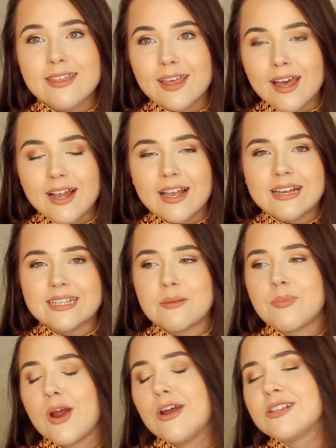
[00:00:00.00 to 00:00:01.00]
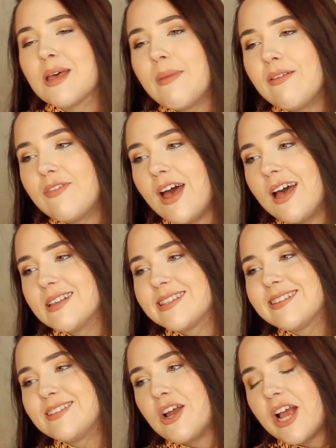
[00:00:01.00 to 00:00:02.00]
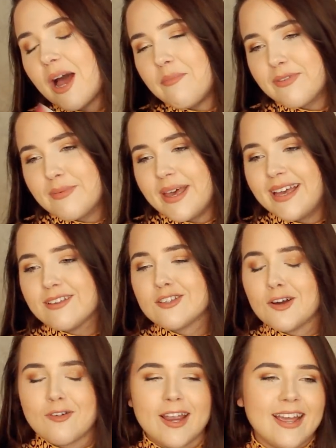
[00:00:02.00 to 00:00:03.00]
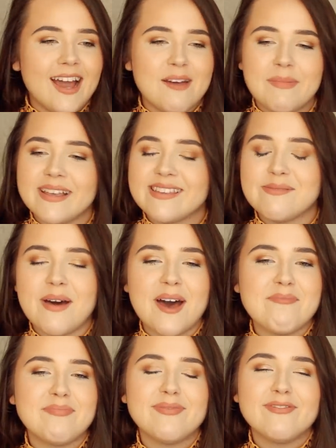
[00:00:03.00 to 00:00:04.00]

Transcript: I think earlier I said prose, I meant verse. Don't come for me, sorry, I messed them up.